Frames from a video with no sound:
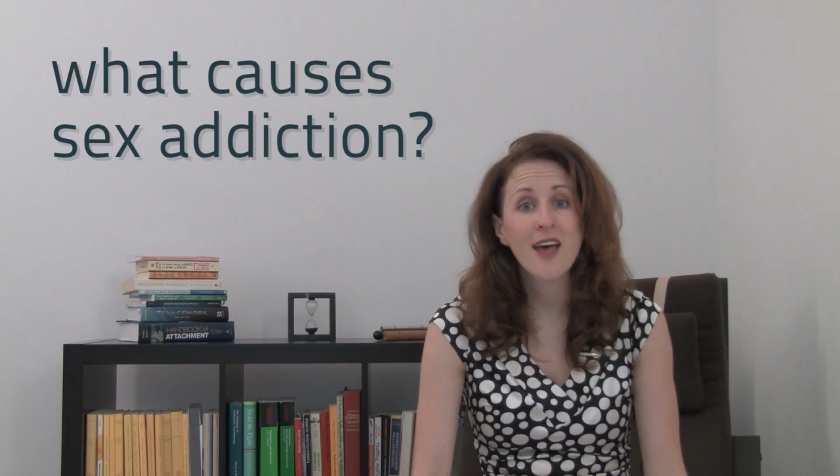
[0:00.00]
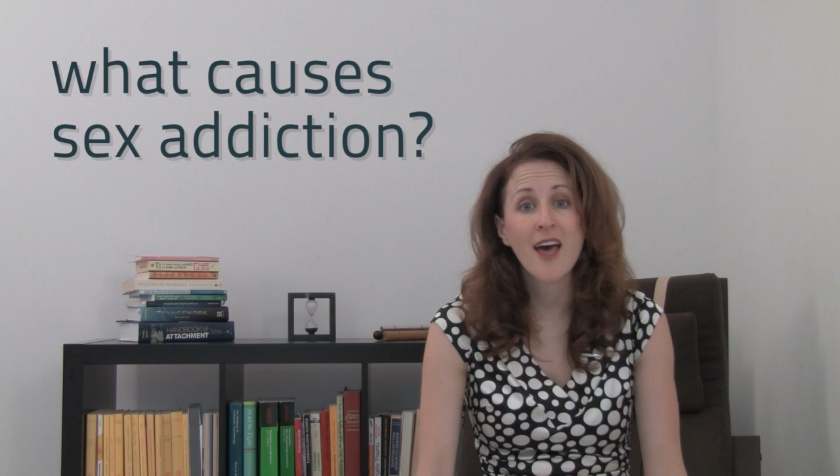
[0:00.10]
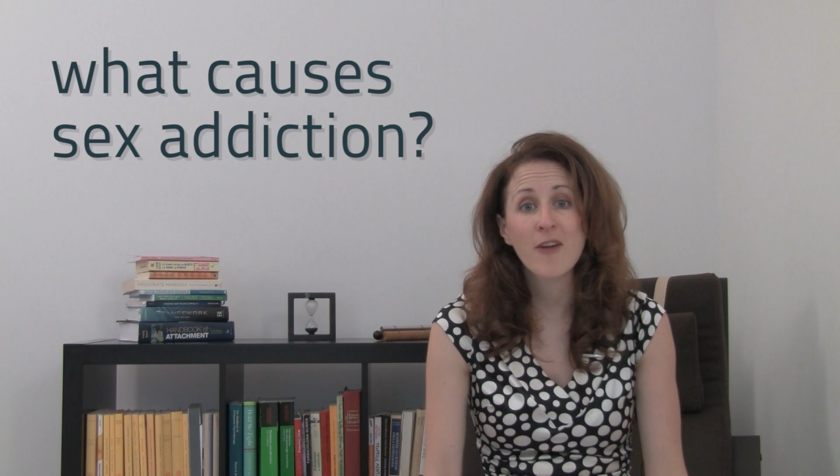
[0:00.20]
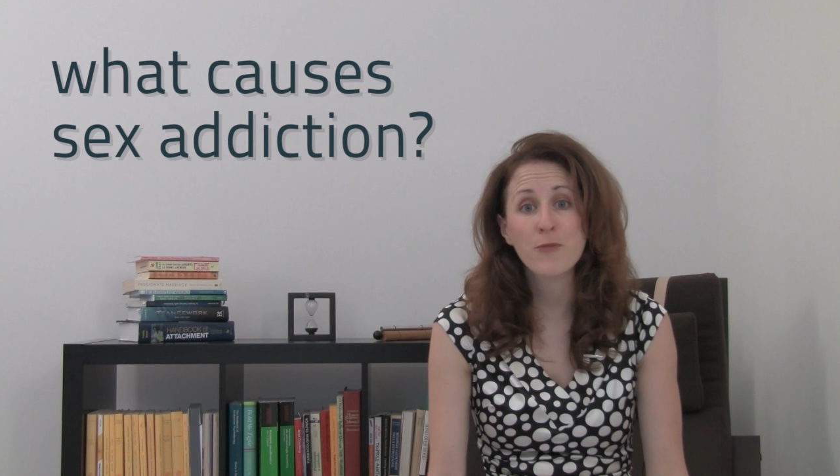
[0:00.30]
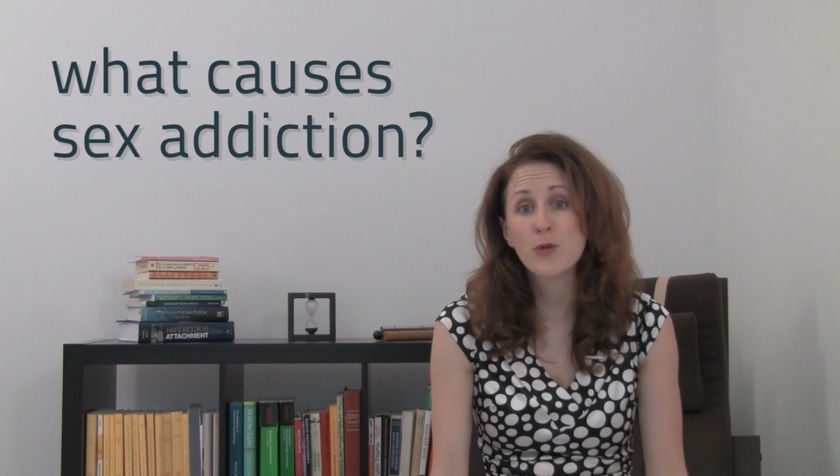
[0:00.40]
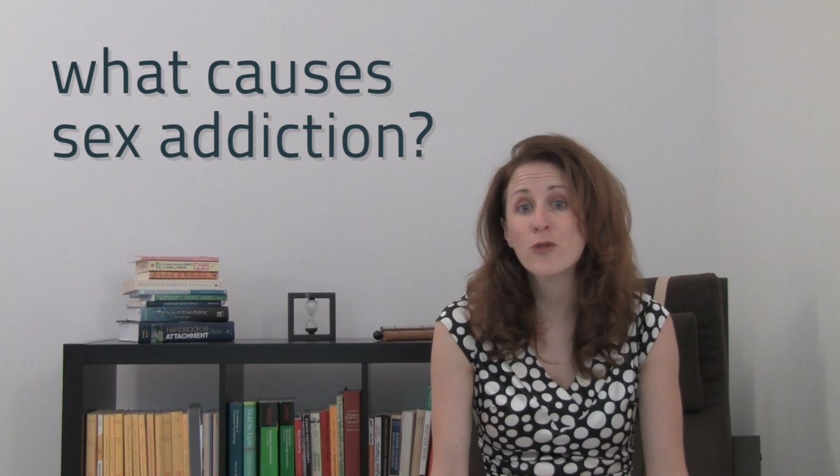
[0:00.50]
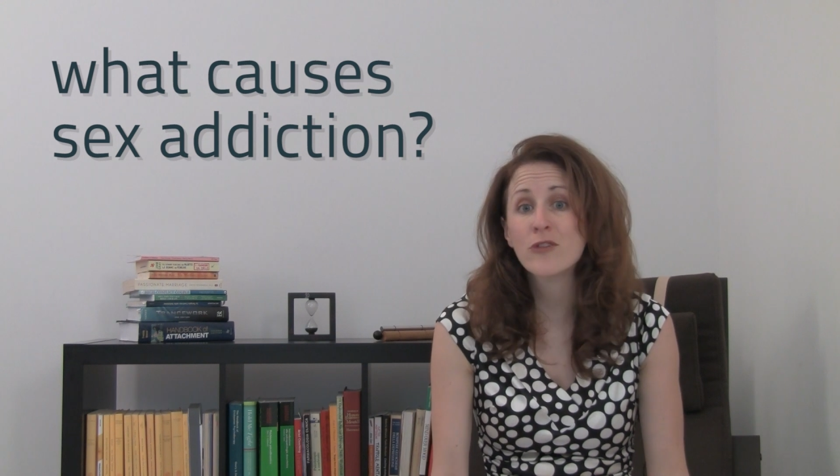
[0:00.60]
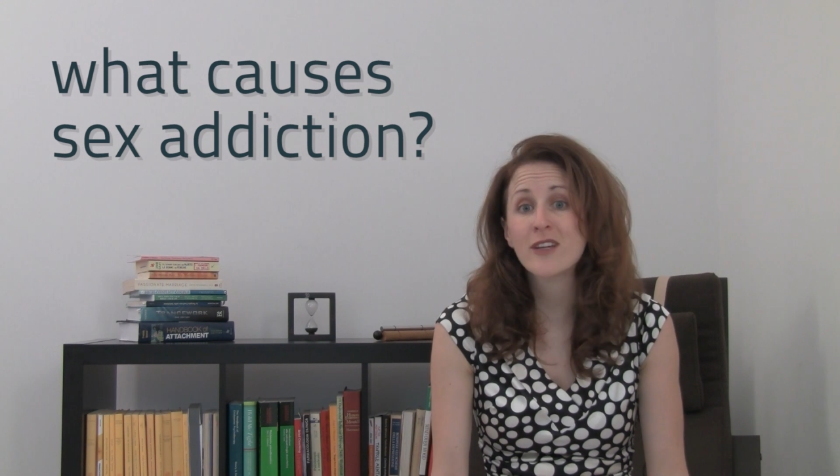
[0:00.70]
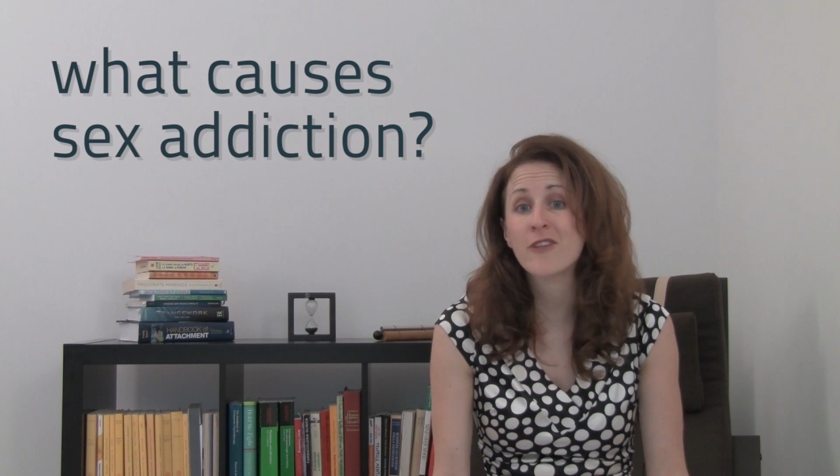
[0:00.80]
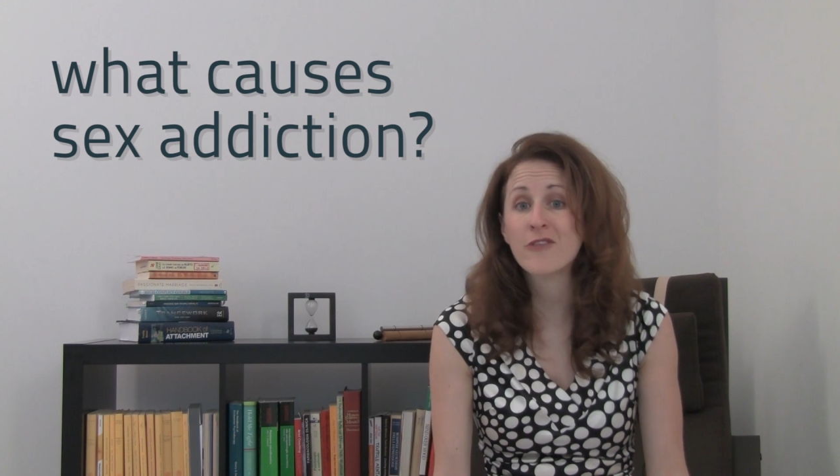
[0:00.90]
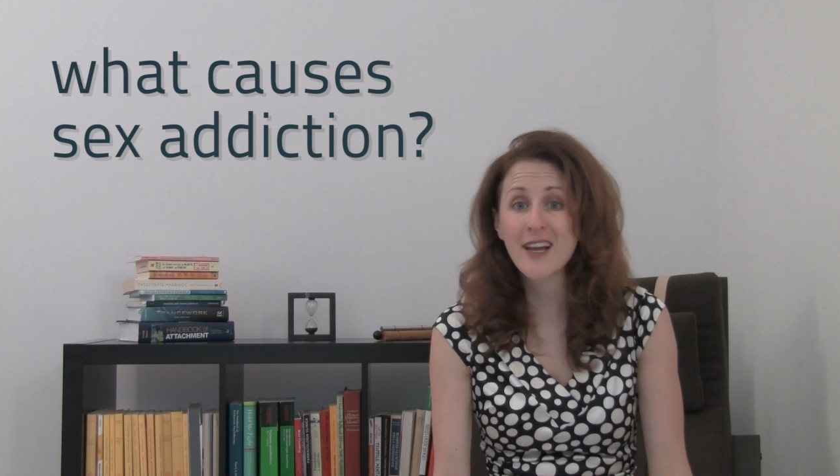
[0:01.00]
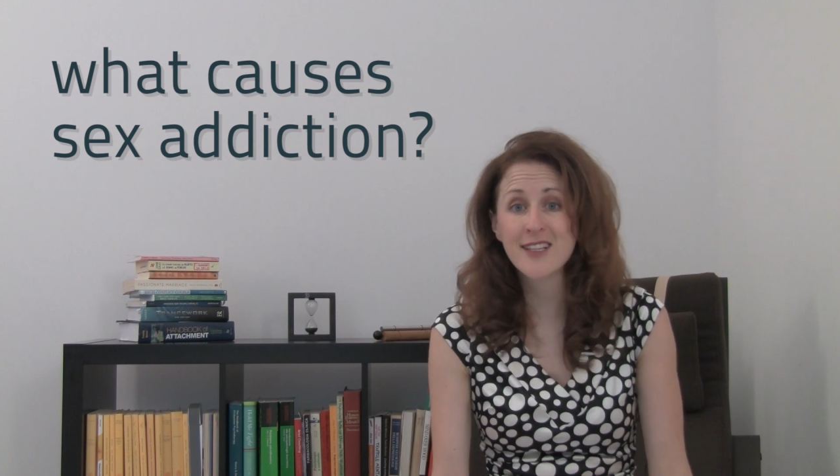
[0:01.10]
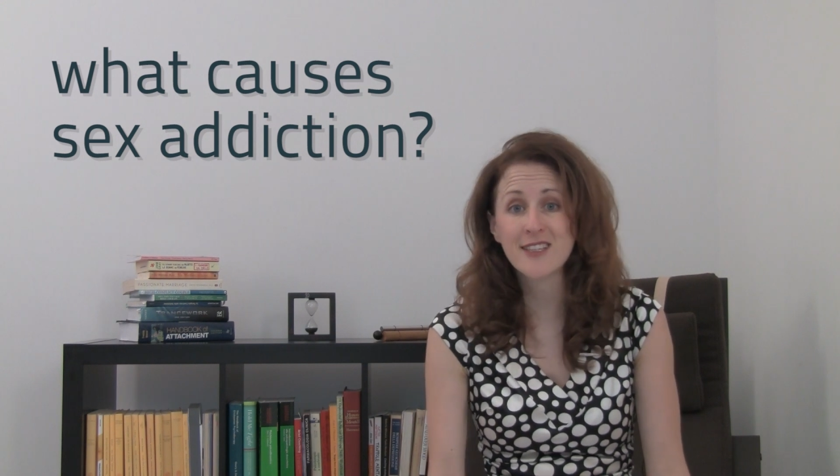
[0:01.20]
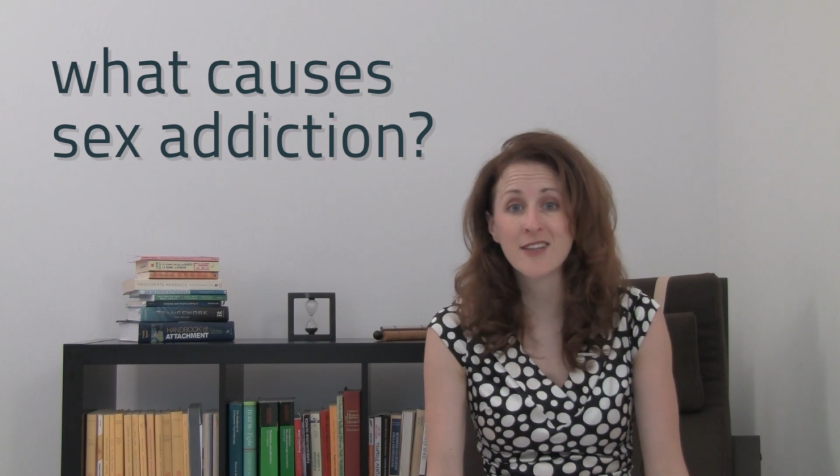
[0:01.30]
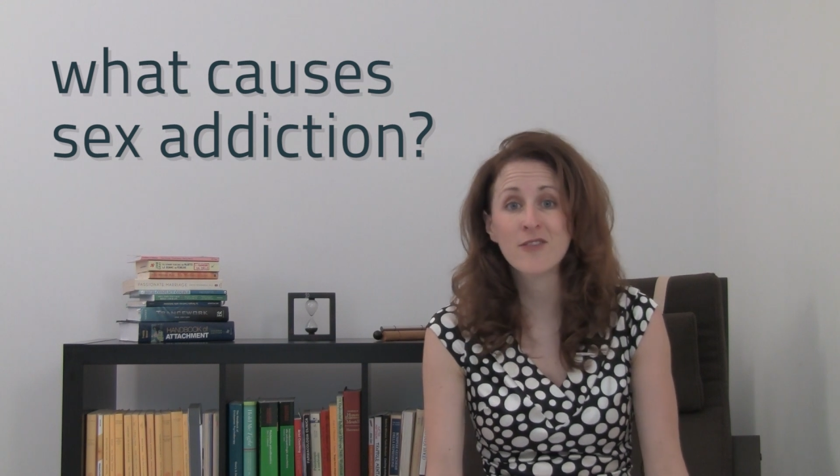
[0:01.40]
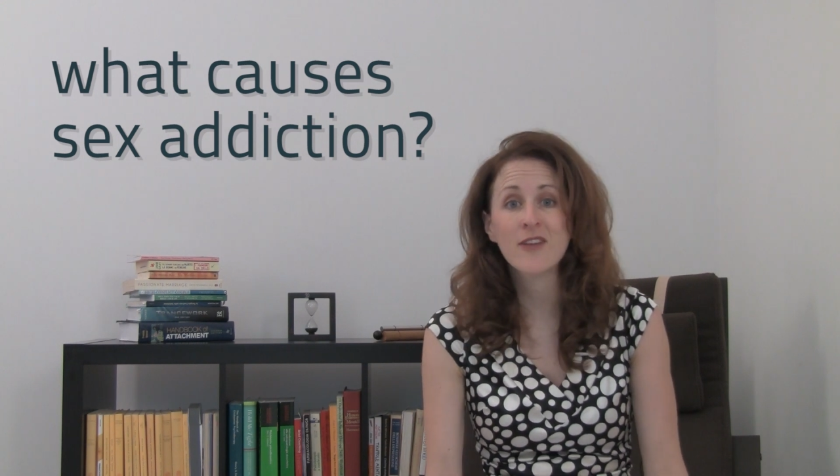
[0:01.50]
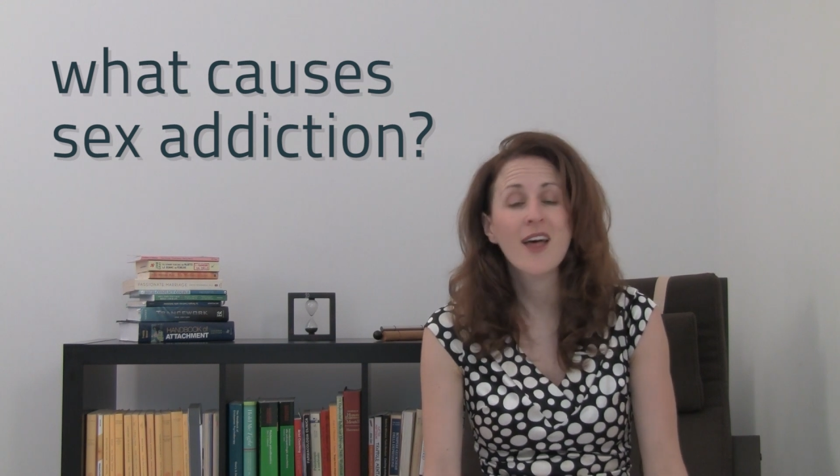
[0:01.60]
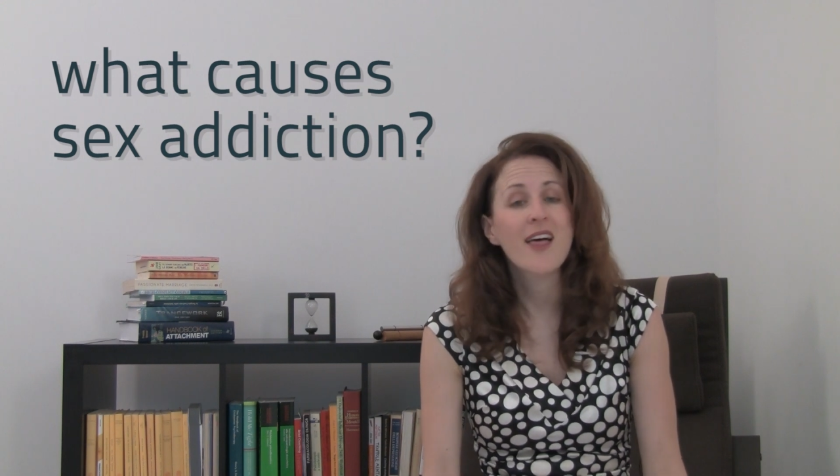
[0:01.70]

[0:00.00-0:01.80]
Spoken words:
have proven effective,